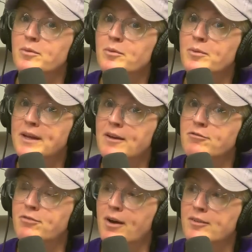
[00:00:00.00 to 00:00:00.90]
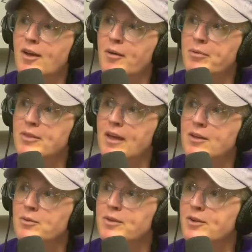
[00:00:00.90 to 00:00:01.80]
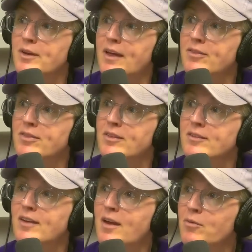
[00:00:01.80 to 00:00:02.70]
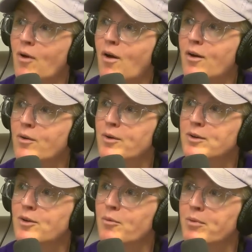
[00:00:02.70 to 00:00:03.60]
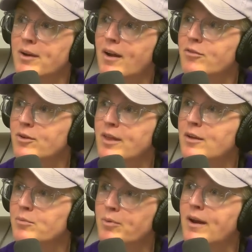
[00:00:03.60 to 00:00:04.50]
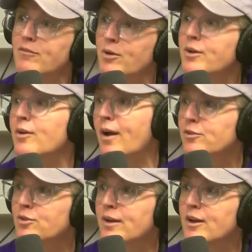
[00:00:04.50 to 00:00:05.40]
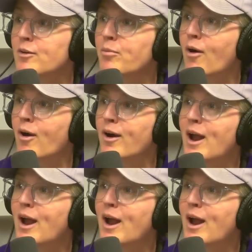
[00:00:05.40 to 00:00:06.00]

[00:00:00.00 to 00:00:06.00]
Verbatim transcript: we have fucked up and like you either get the day wrong or you don't bring enough or like whatever or you're out drinking at a bar